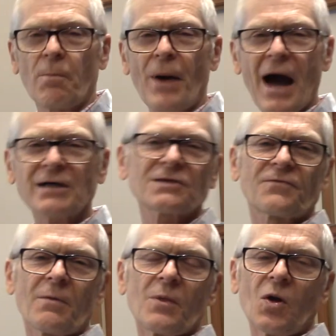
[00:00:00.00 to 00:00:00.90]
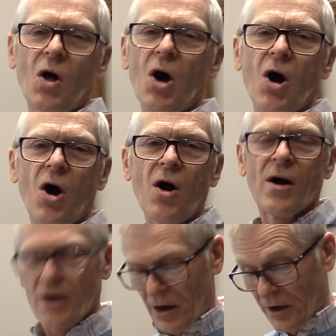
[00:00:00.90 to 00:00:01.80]
pass from the law
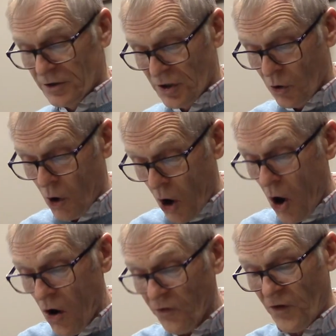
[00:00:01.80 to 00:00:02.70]
until all